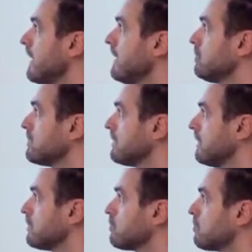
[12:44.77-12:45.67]
and
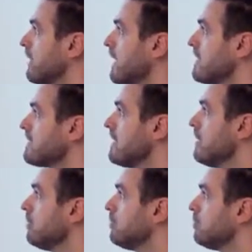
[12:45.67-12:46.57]
oscillator strength
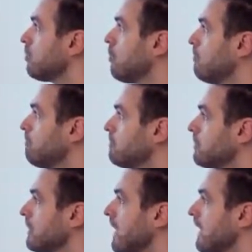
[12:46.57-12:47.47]
to,
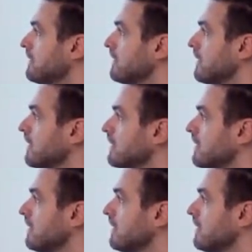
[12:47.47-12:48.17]
to get the, uh,